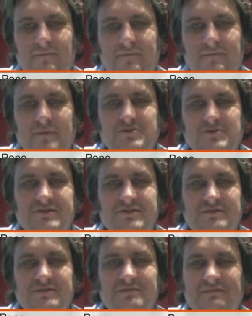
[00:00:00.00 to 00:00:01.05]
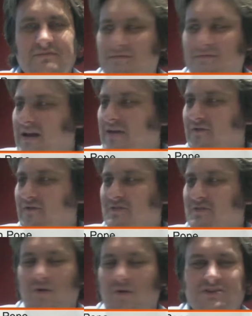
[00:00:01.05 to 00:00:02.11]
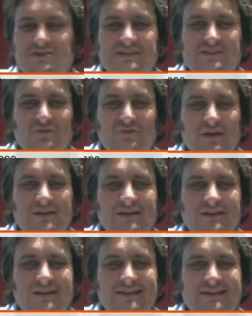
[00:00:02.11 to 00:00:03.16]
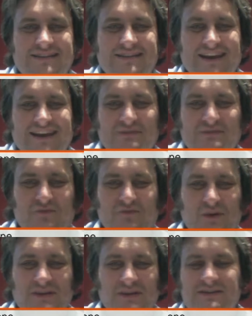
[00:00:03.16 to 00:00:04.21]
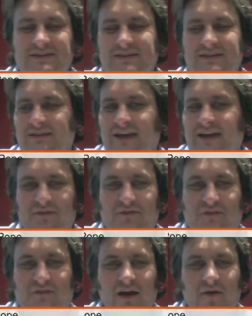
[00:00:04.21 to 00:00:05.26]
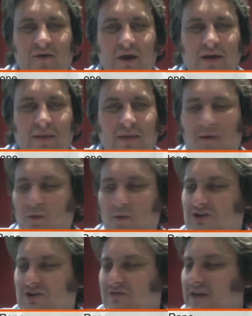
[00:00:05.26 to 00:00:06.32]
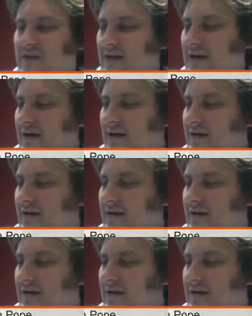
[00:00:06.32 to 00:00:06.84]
was awesome. Thank you for some questions, everyone. It's nice to get some different ones, even if they are weird, about which of the